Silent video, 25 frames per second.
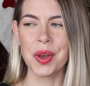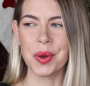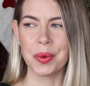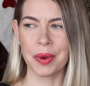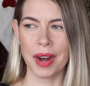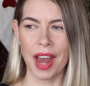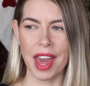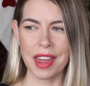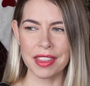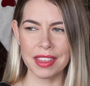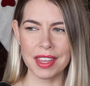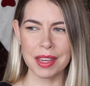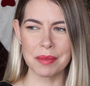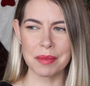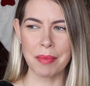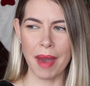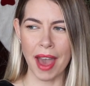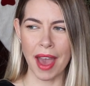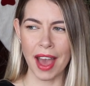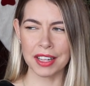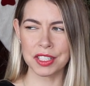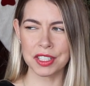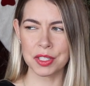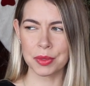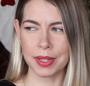When I think
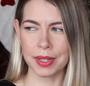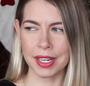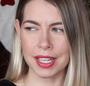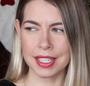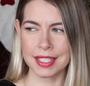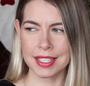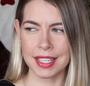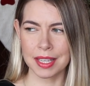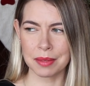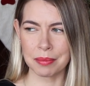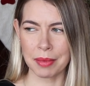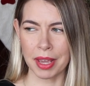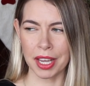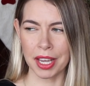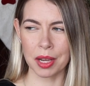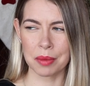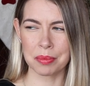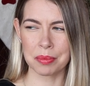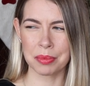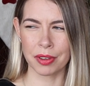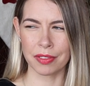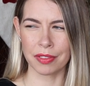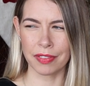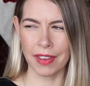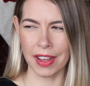back to when I did
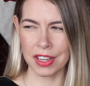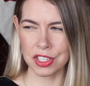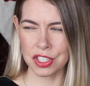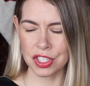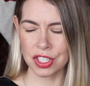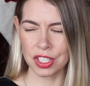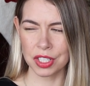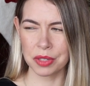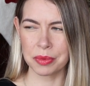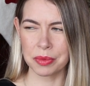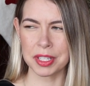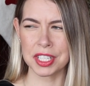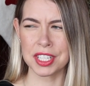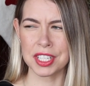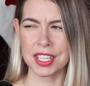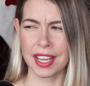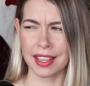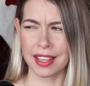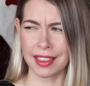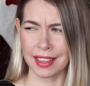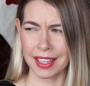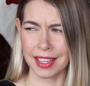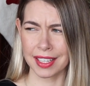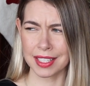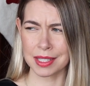makeup professionally, which
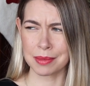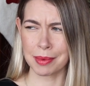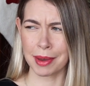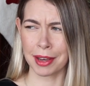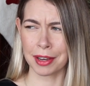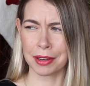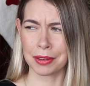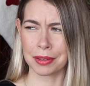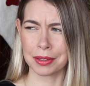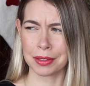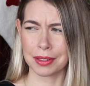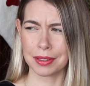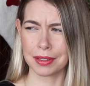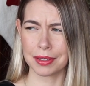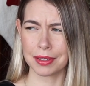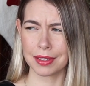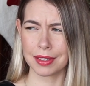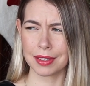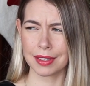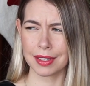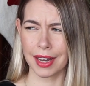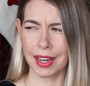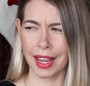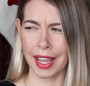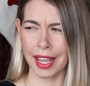I think is about
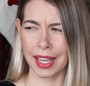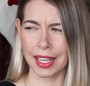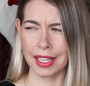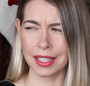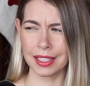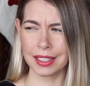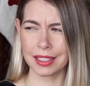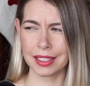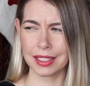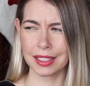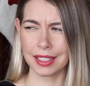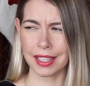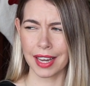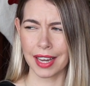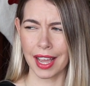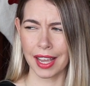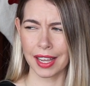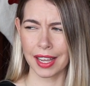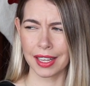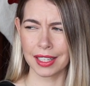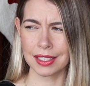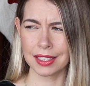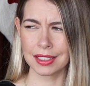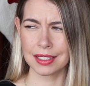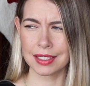eight,
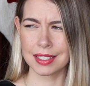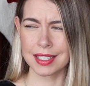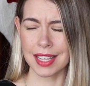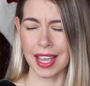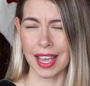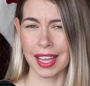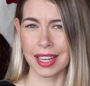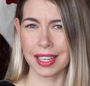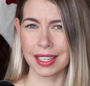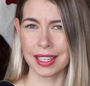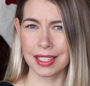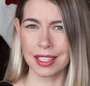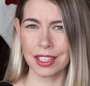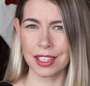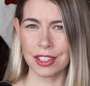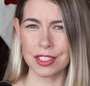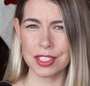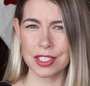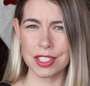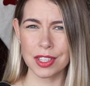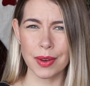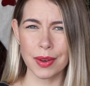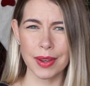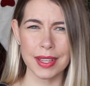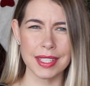nine, ten
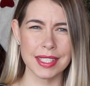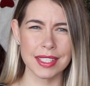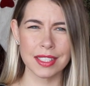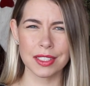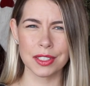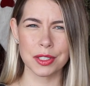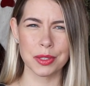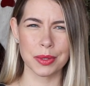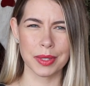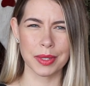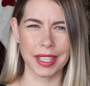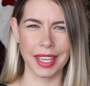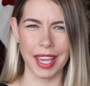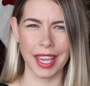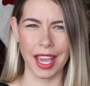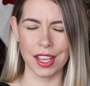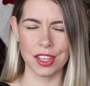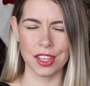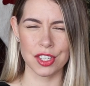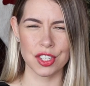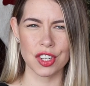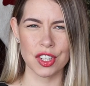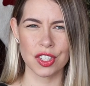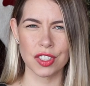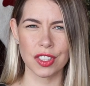years ago. I still do it
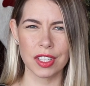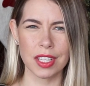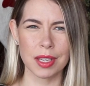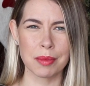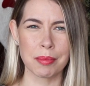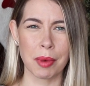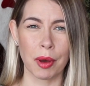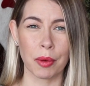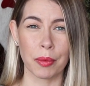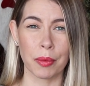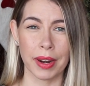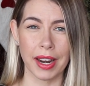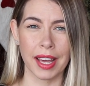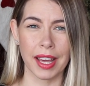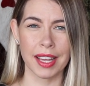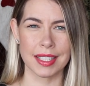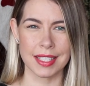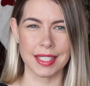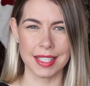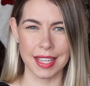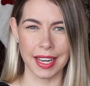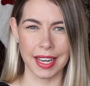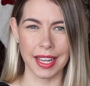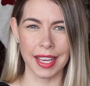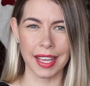occasionally, but when I
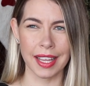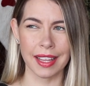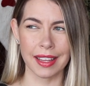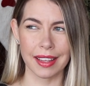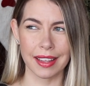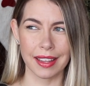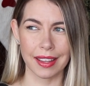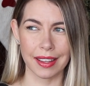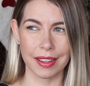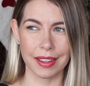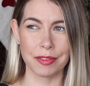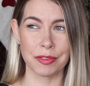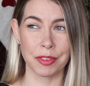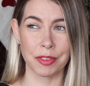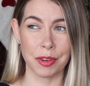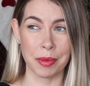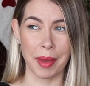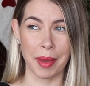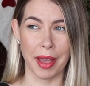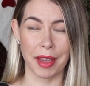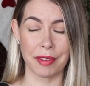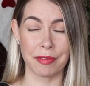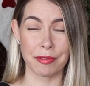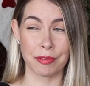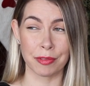did it for
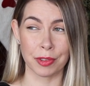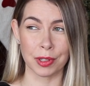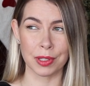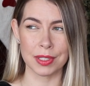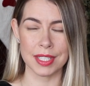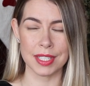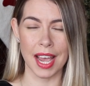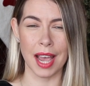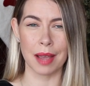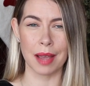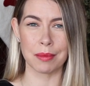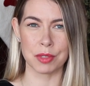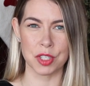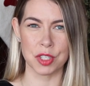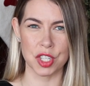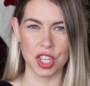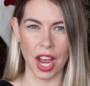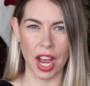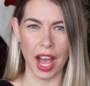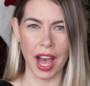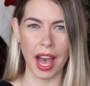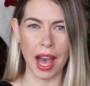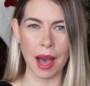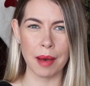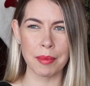my full-time
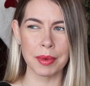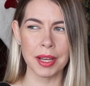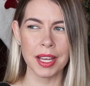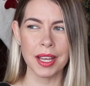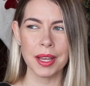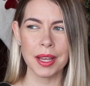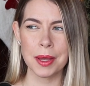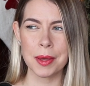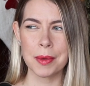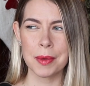job,